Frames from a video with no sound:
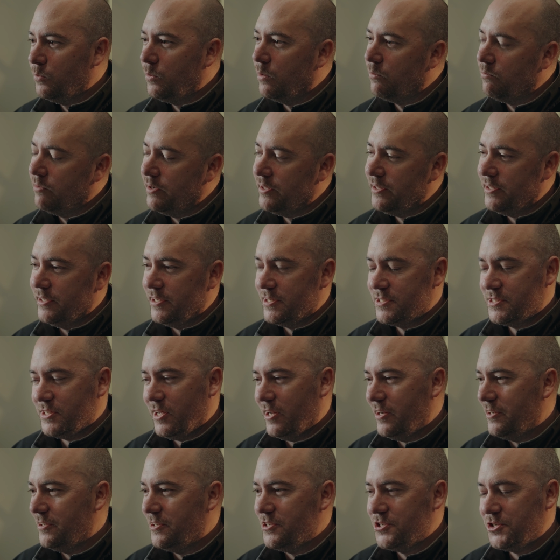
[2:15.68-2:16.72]
We're really
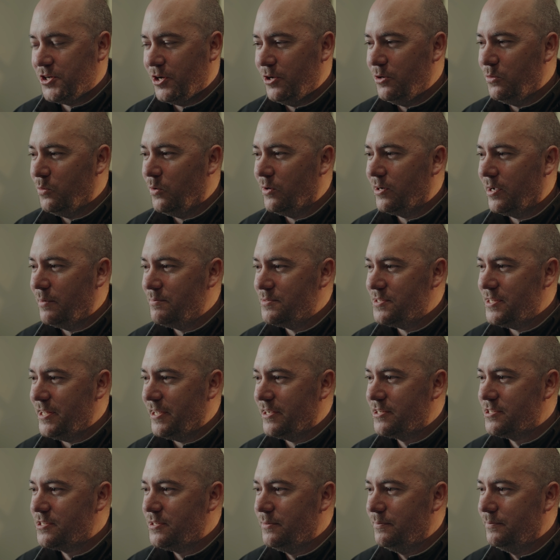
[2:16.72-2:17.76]
excited to show you what comes
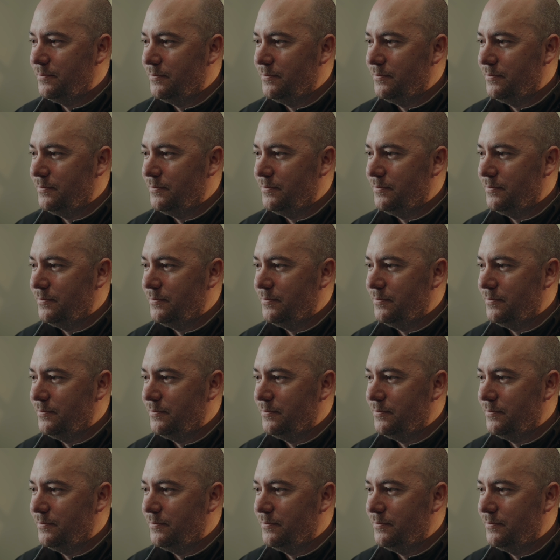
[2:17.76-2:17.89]
next.